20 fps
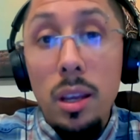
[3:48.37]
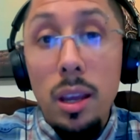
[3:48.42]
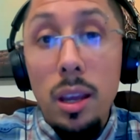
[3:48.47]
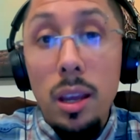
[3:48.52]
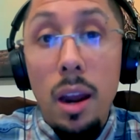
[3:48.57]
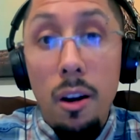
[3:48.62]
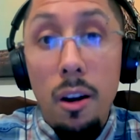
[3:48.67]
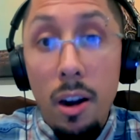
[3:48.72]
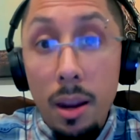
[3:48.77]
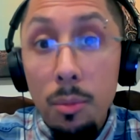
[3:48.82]

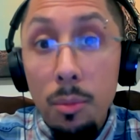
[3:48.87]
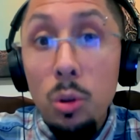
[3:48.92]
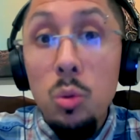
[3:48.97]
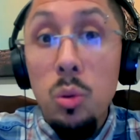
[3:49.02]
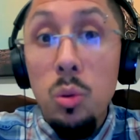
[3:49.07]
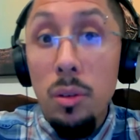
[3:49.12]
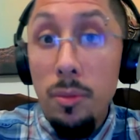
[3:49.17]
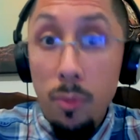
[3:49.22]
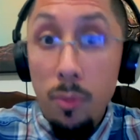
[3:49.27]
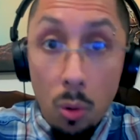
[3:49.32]
are able to
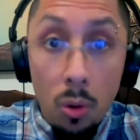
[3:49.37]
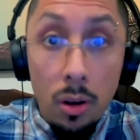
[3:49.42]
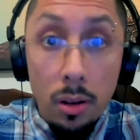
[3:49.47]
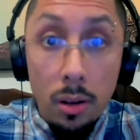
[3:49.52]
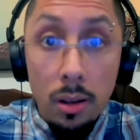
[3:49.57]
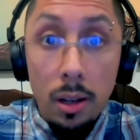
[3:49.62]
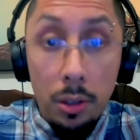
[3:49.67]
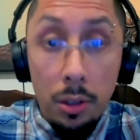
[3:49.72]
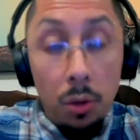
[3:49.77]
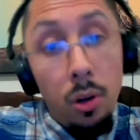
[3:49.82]
afford
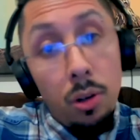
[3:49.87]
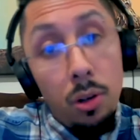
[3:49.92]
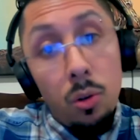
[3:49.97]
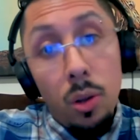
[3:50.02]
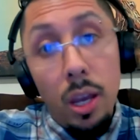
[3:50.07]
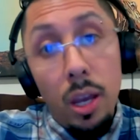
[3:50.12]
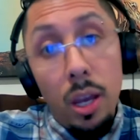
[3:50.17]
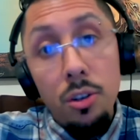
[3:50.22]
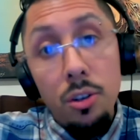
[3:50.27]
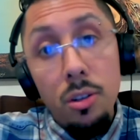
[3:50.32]
a good
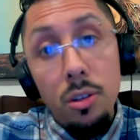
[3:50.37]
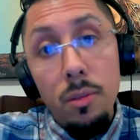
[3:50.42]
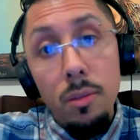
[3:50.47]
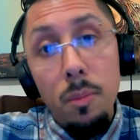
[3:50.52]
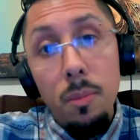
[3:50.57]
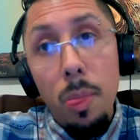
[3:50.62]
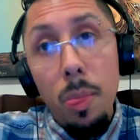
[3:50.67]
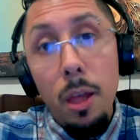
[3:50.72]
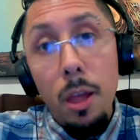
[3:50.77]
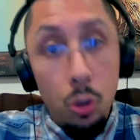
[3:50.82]
education,
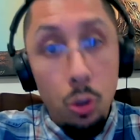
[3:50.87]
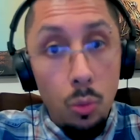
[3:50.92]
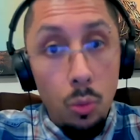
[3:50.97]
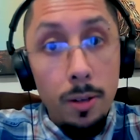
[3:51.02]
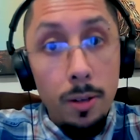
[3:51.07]
do it.